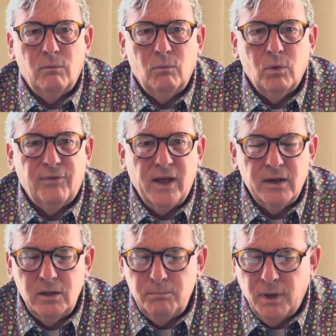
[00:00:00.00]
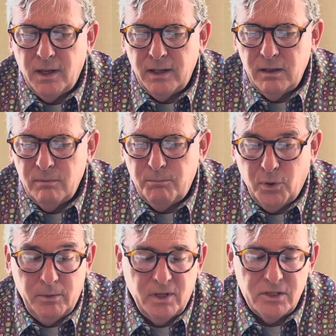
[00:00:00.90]
were founded by
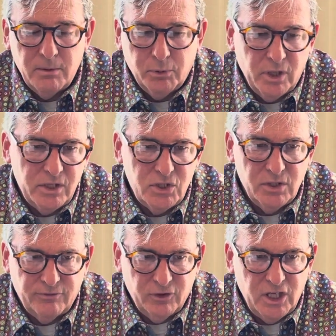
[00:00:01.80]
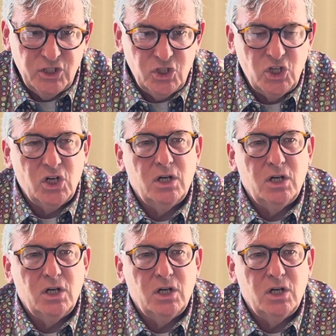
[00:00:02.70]
pretty much the British and the French,